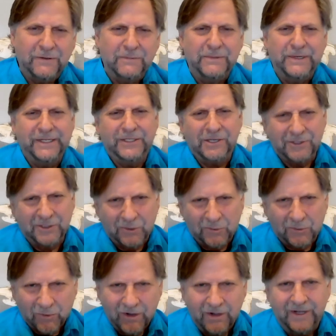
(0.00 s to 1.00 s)
but it's also
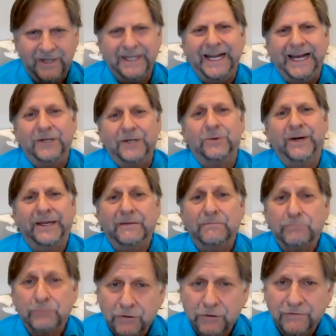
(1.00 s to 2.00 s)
wrong. How do I
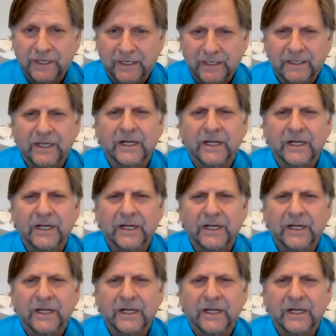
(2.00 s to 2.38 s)
improve it?